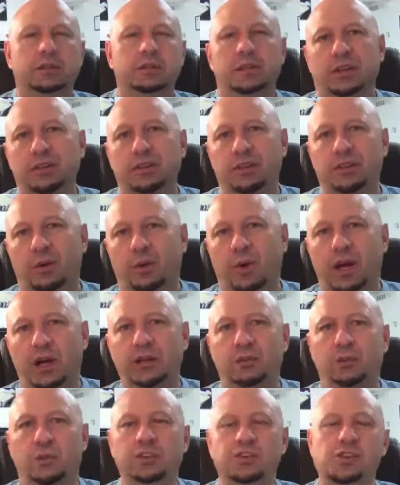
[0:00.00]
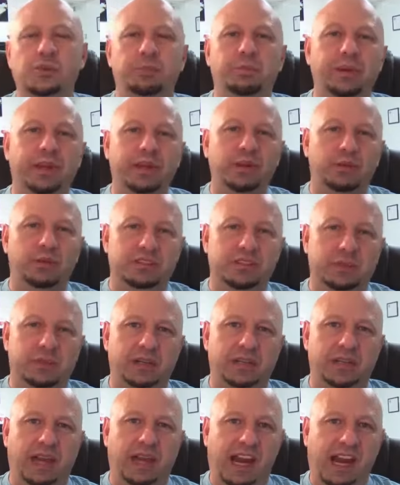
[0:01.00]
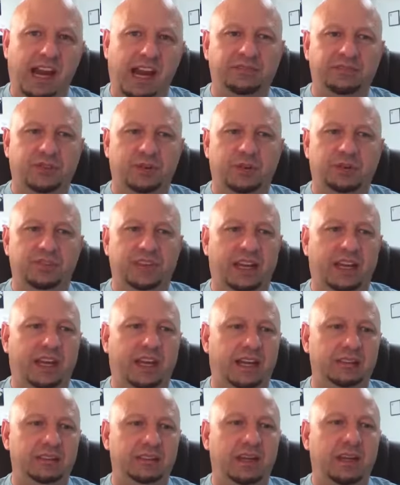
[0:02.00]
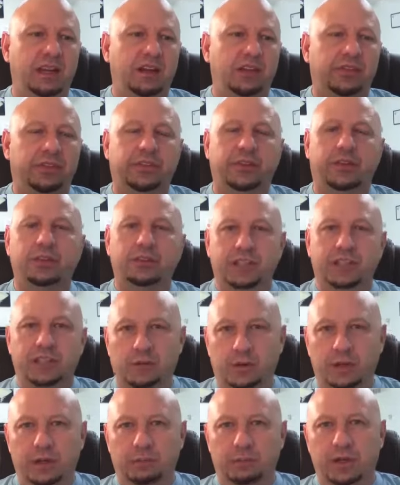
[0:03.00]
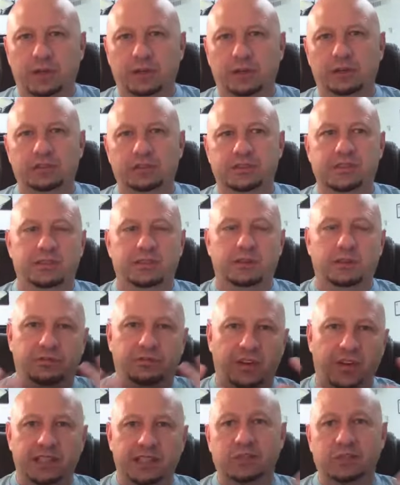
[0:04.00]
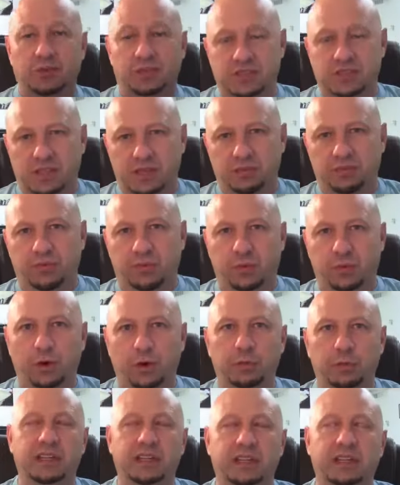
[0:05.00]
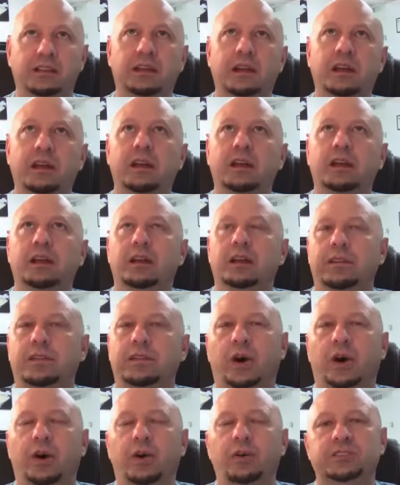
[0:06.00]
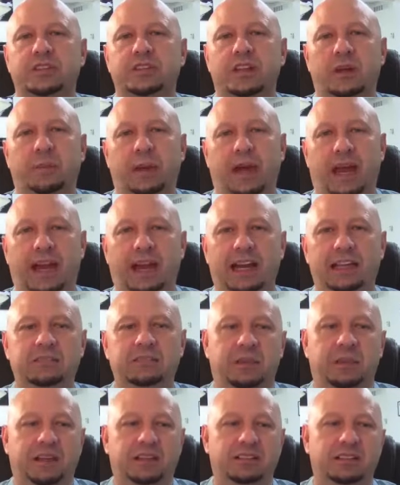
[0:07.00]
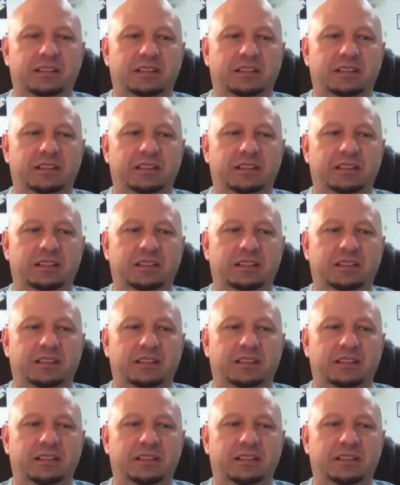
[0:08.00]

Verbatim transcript: you know what, would you be with somebody after if they had third degree burns and their face was deformed and those type of aspects.